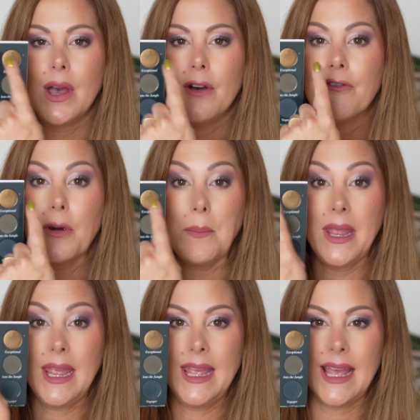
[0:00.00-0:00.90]
for
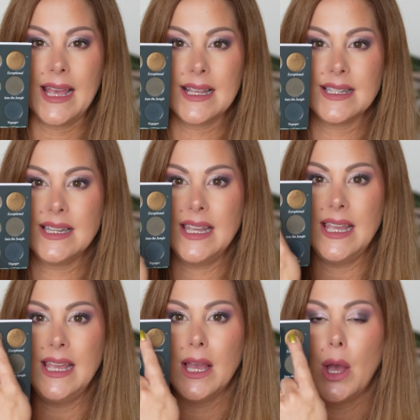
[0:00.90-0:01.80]
me is
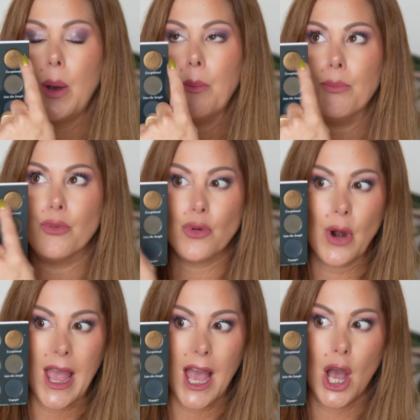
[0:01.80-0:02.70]
the
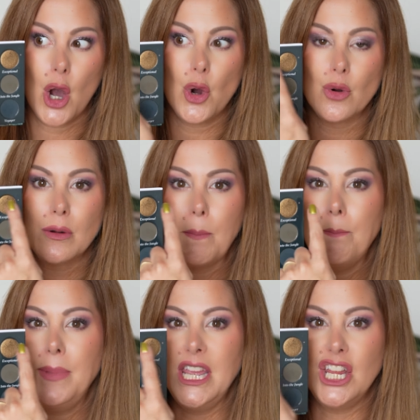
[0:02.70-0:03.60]
brown
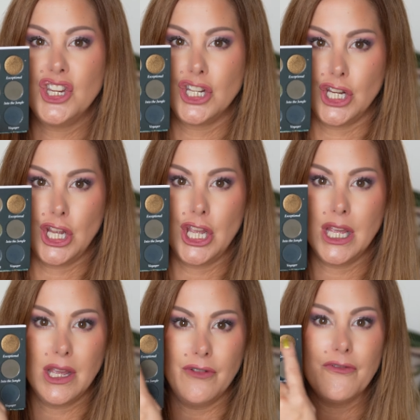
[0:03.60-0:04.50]

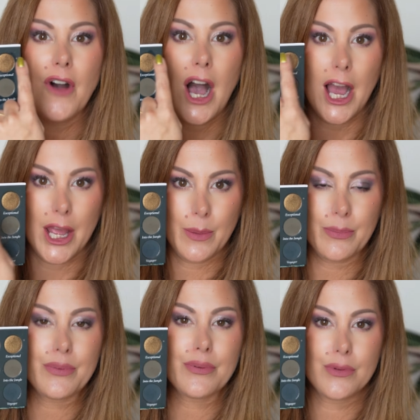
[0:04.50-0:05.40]
beachy vibe
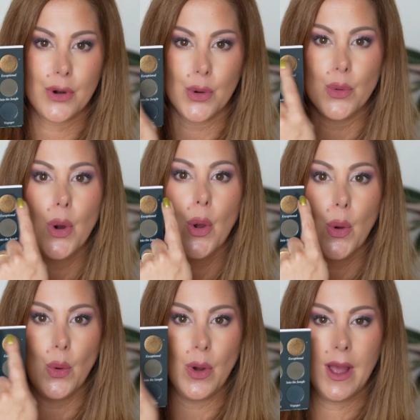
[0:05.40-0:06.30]

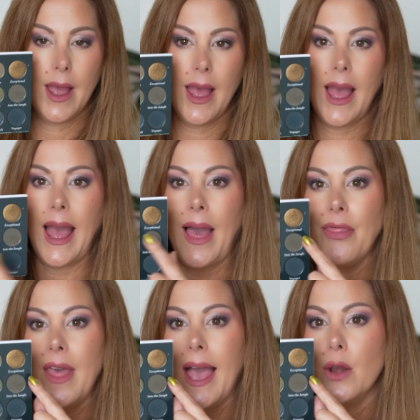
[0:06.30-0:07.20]
row, and
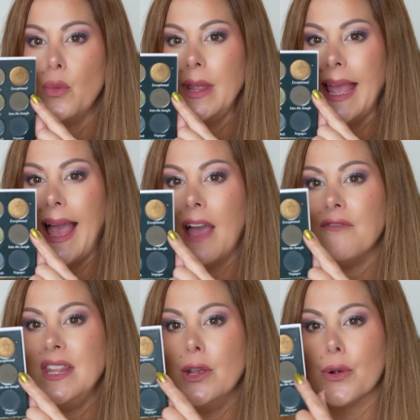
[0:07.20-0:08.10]
then we
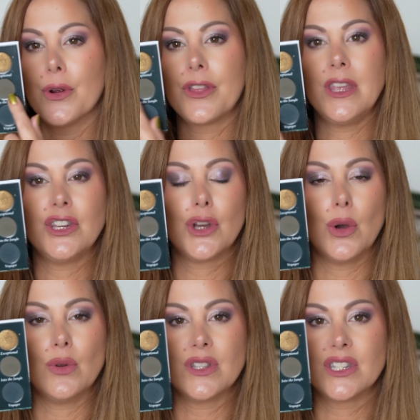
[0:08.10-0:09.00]
have the earthy
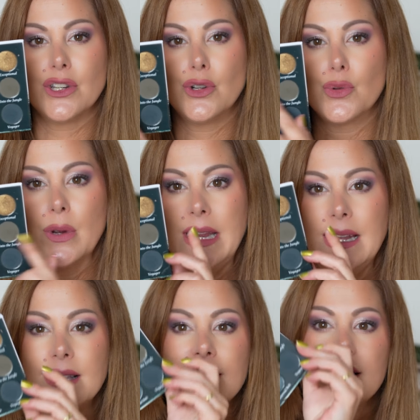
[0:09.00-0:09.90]
tones, the
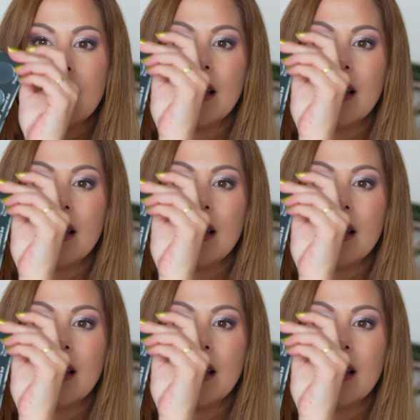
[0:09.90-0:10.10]
greens